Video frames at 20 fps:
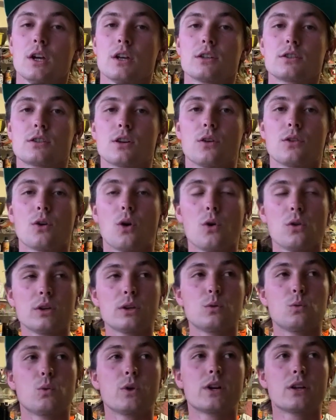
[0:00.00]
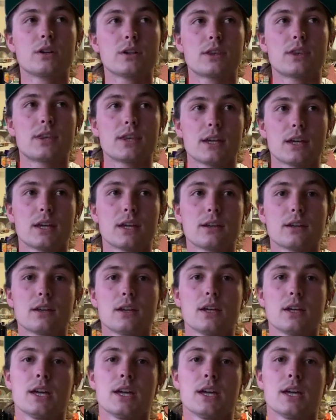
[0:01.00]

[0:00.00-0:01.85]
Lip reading: So the only weird thing